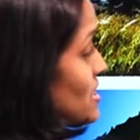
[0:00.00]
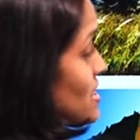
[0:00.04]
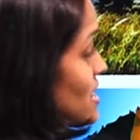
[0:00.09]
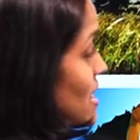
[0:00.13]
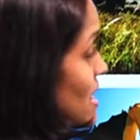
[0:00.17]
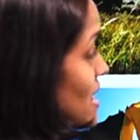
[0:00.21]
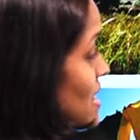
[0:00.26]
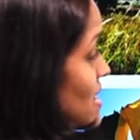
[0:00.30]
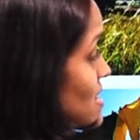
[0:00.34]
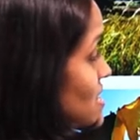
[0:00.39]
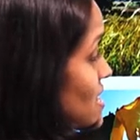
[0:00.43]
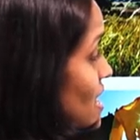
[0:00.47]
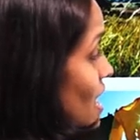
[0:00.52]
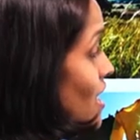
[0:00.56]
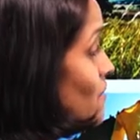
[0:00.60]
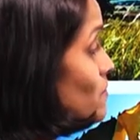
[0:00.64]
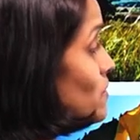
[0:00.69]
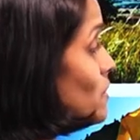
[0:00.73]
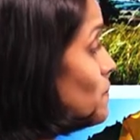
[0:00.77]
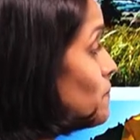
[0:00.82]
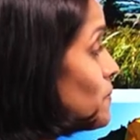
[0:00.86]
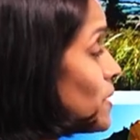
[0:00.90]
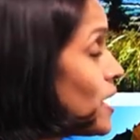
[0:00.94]

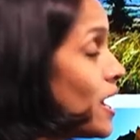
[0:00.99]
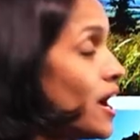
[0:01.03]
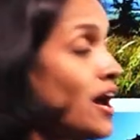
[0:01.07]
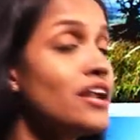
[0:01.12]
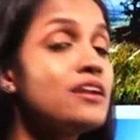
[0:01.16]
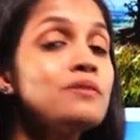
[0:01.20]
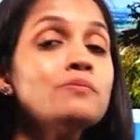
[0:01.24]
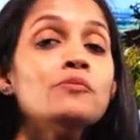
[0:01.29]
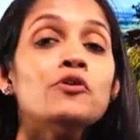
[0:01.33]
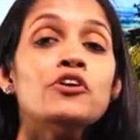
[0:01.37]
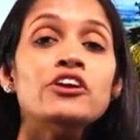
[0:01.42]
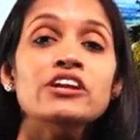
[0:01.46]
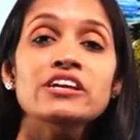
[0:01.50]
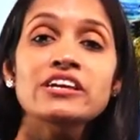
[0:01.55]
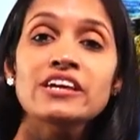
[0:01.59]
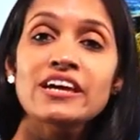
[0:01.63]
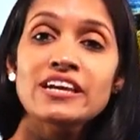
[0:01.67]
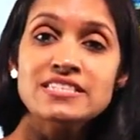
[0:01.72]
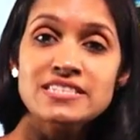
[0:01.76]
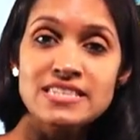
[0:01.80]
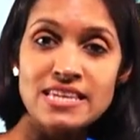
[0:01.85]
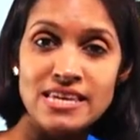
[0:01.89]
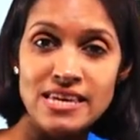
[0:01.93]
daytime the plant body
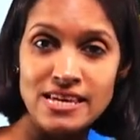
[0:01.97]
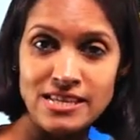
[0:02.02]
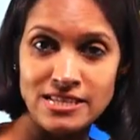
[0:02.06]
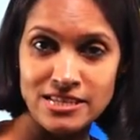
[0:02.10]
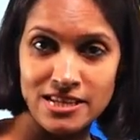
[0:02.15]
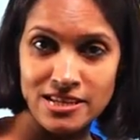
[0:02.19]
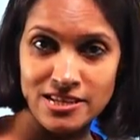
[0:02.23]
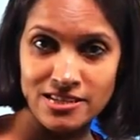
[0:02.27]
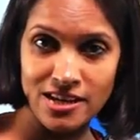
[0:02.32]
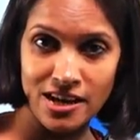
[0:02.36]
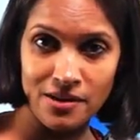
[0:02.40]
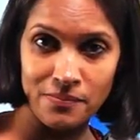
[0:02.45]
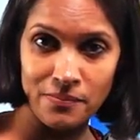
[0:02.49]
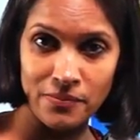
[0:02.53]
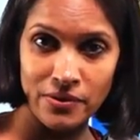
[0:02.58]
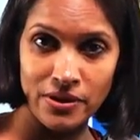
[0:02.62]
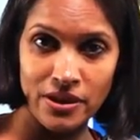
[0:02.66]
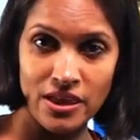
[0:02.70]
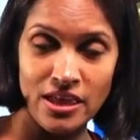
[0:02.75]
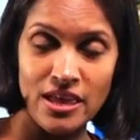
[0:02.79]
gets heated up.